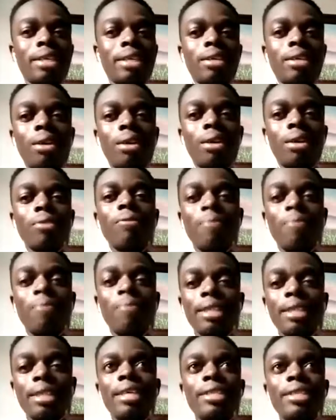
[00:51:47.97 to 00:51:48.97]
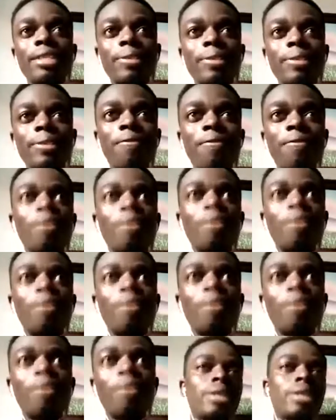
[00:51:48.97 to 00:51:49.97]
All you find there is formal
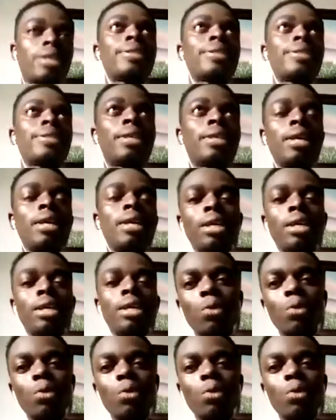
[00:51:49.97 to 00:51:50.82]
workers. So